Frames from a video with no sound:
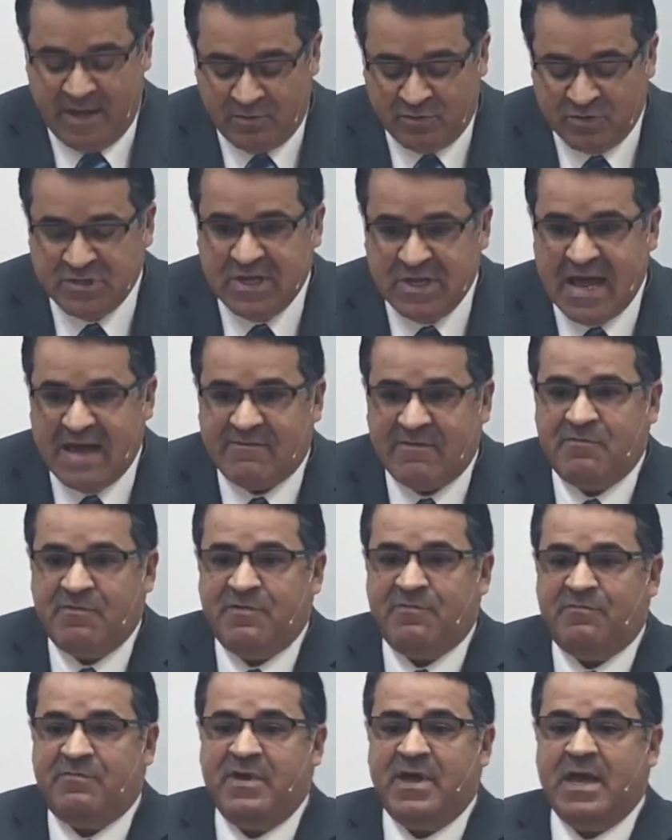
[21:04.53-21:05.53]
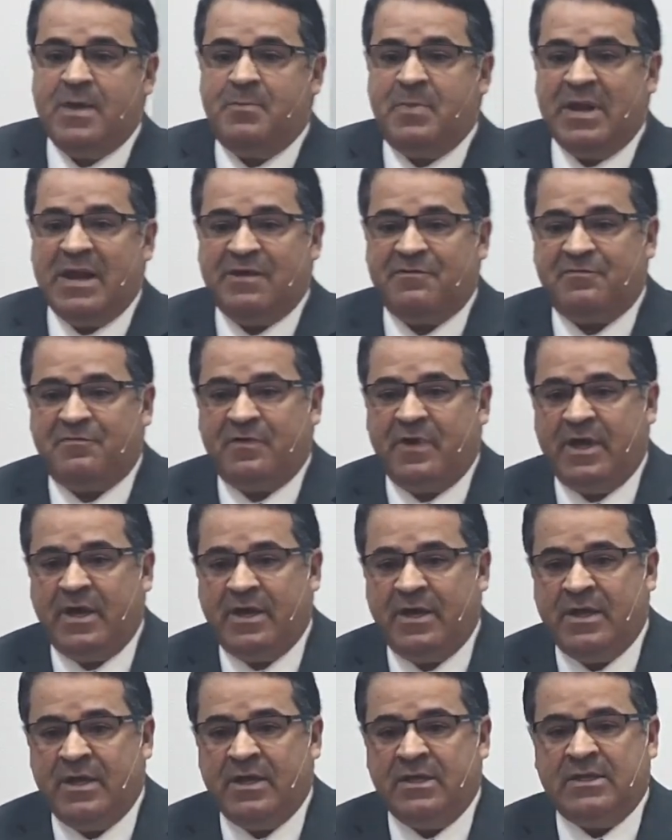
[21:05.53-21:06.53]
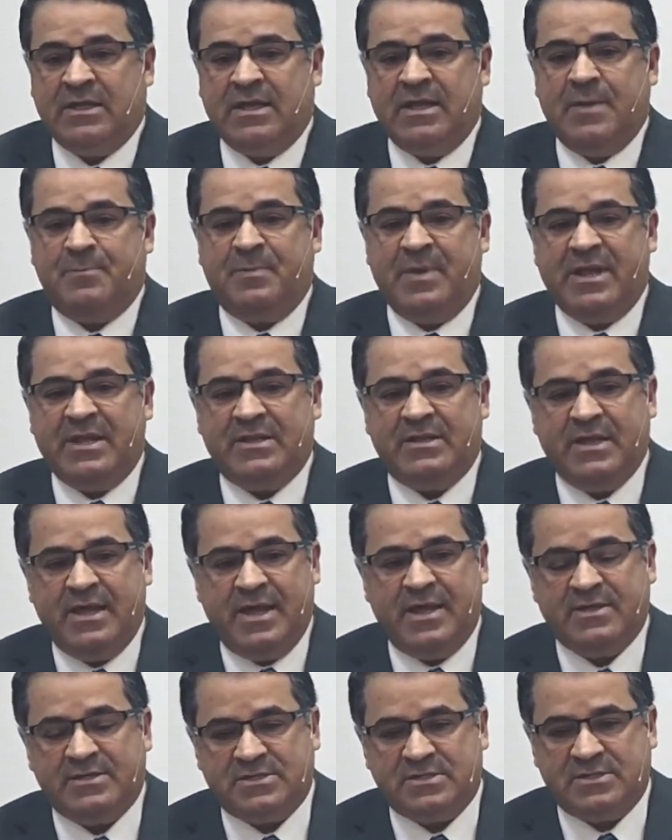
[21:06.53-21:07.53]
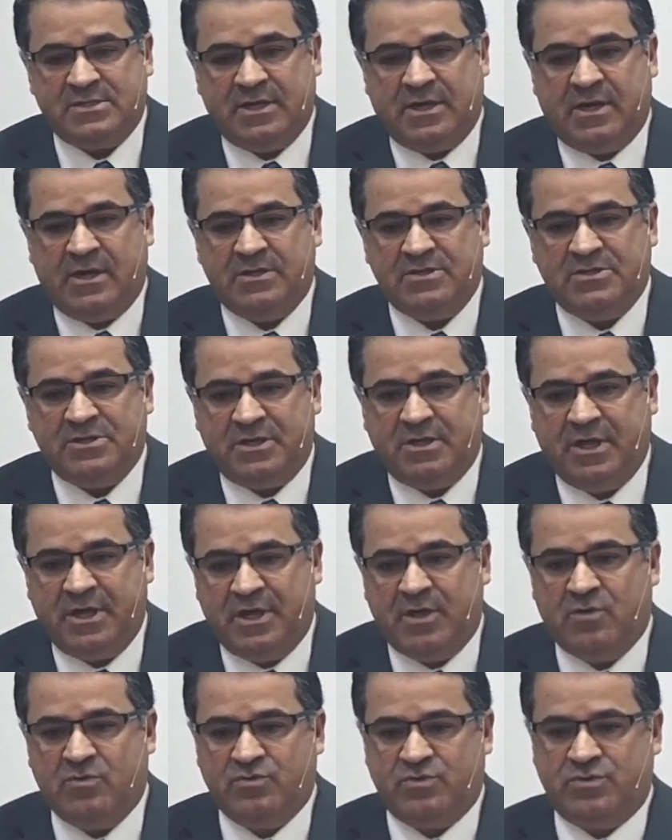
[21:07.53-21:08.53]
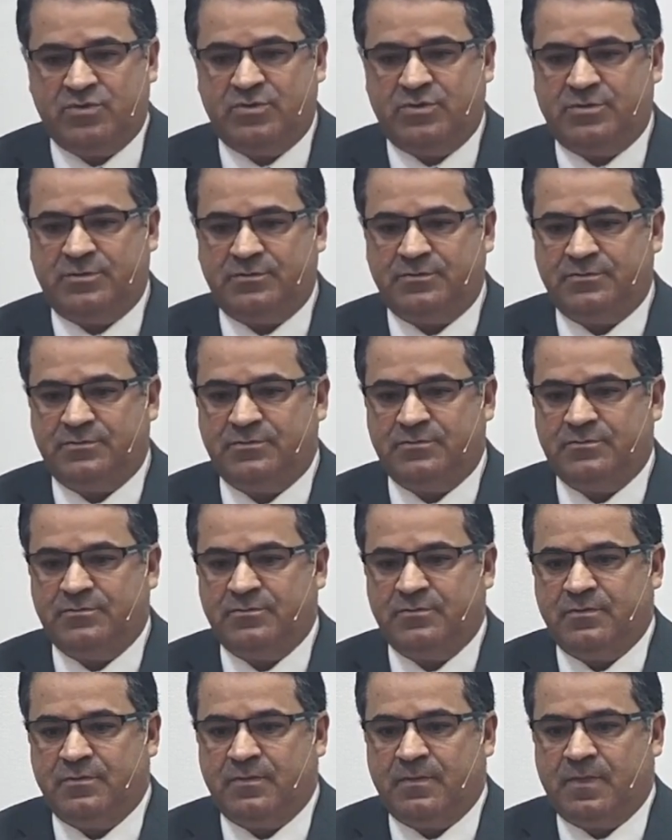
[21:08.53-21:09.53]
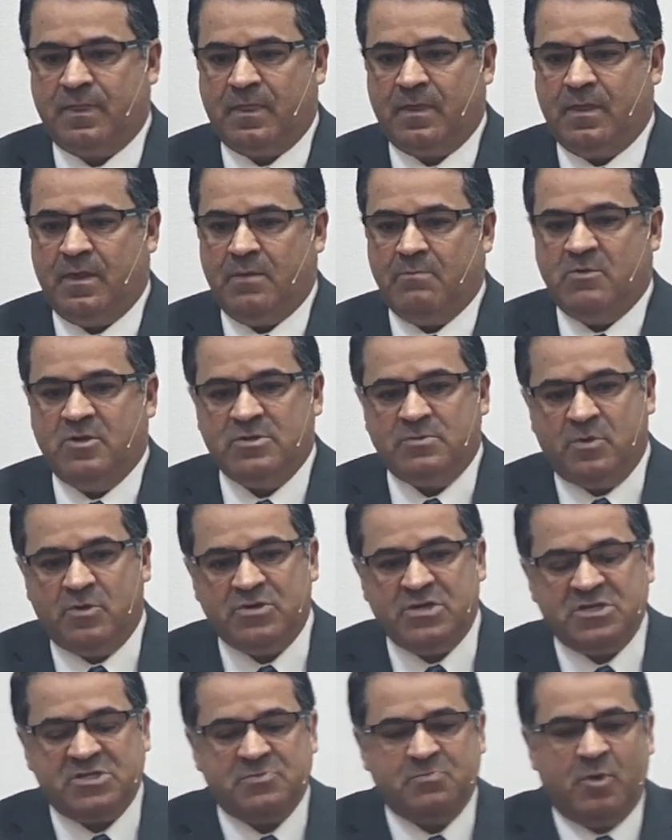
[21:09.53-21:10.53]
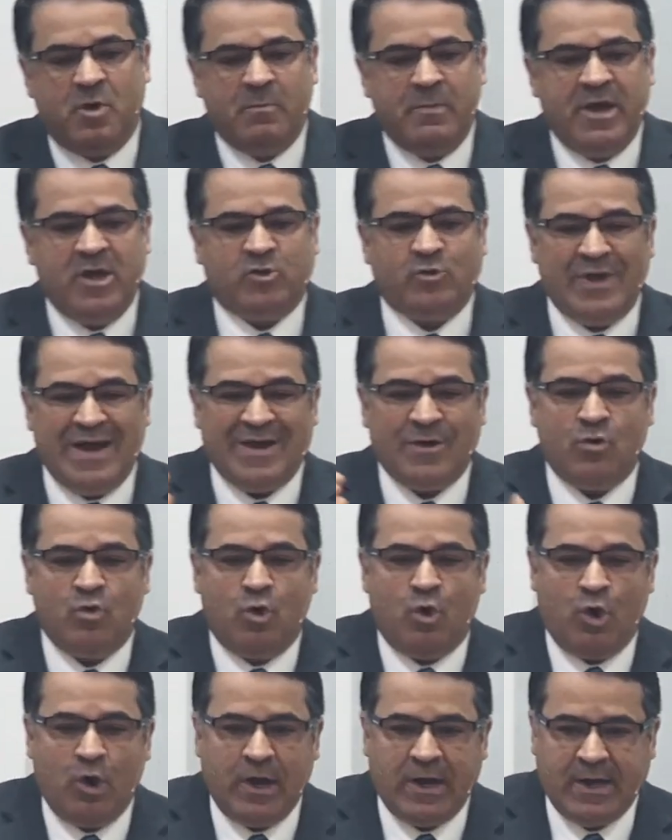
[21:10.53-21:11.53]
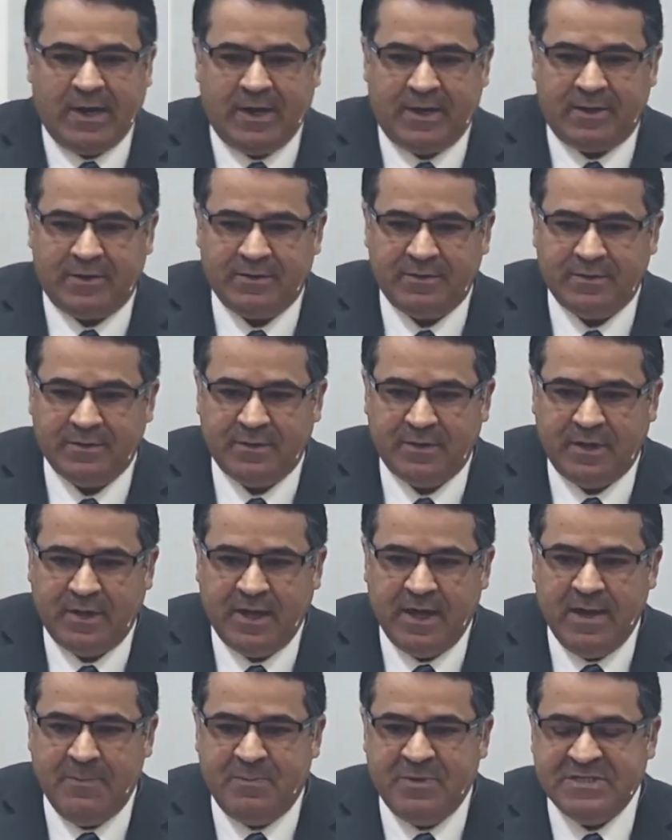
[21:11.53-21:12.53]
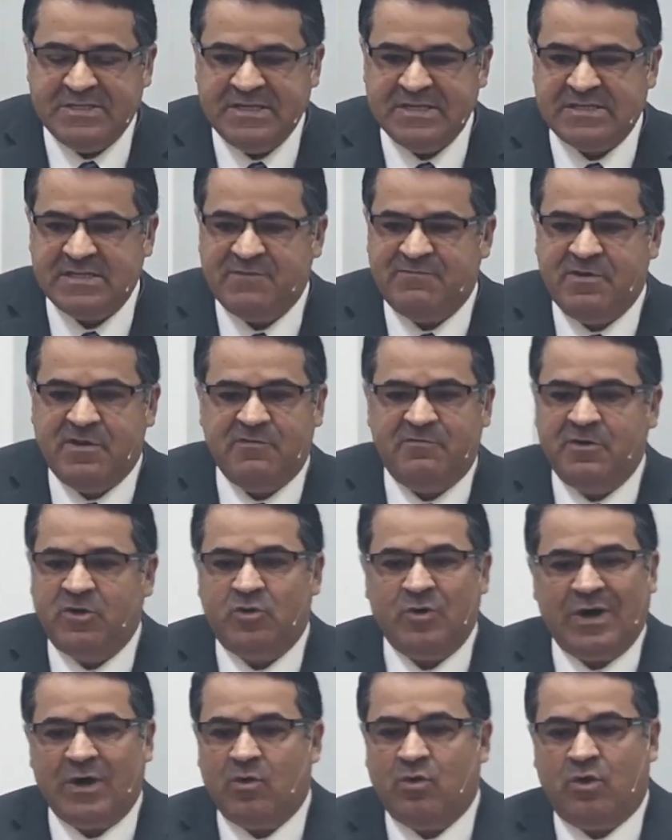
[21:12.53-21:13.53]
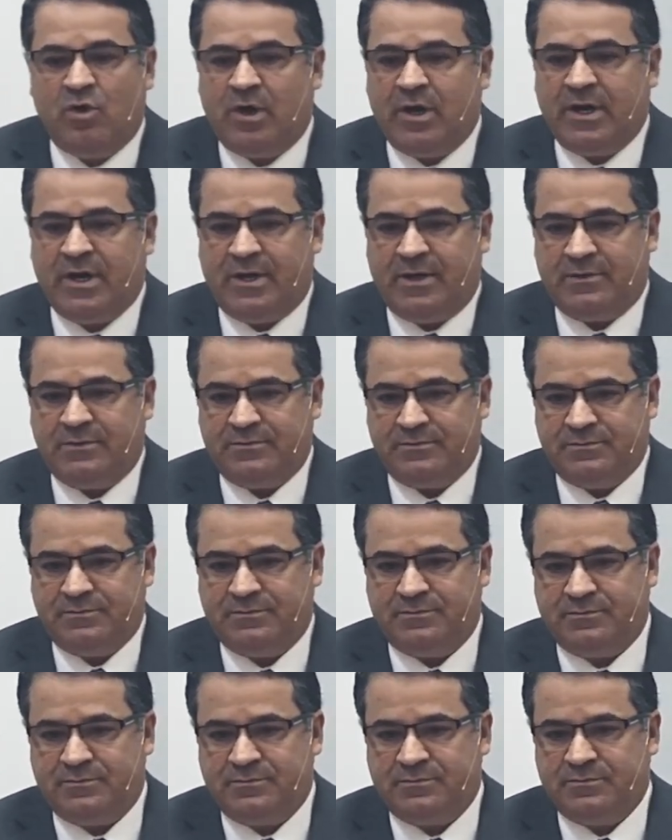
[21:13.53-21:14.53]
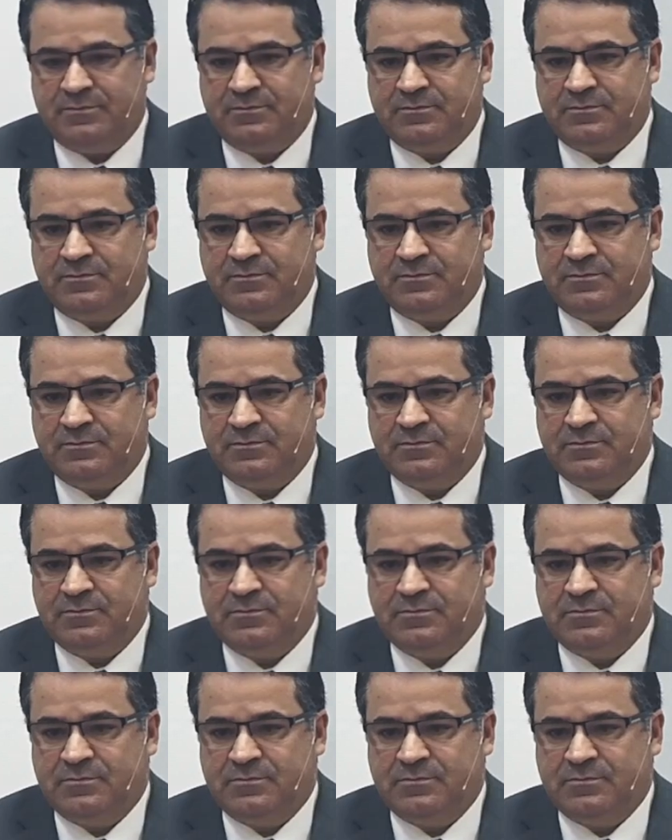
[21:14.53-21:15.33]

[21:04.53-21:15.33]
Without it, no one will see God. Allow, allow us to live by faith, depending on God. But then, this is the time. It needs to be lived right now.